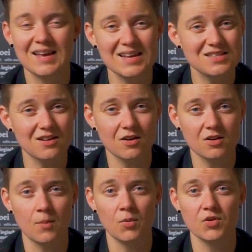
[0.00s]
get
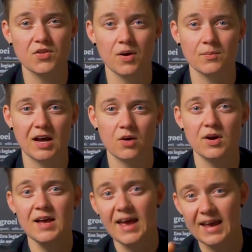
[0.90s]
started on Bol.com
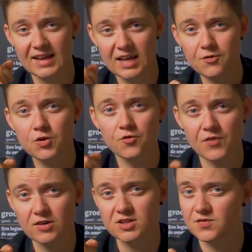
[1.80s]
now. And if you
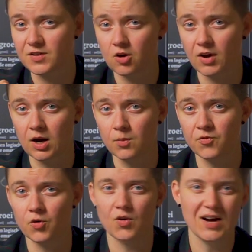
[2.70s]
found this video
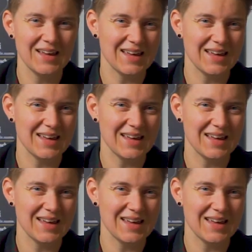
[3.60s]
helpful,